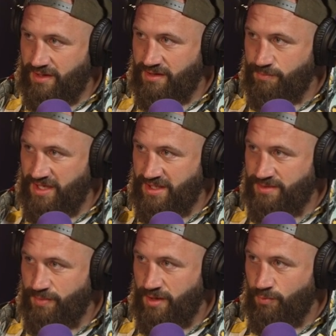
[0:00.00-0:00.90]
and the big
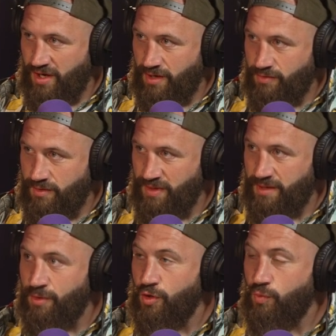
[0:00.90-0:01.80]
sperm whale, the
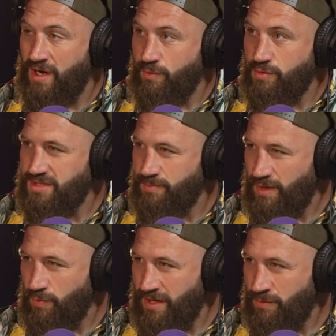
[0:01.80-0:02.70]
big blue whale. What's the
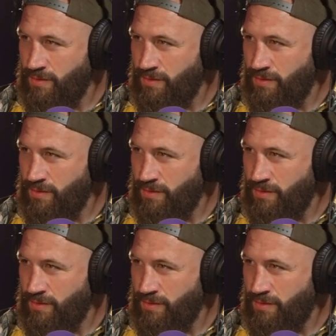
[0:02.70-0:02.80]
big whale?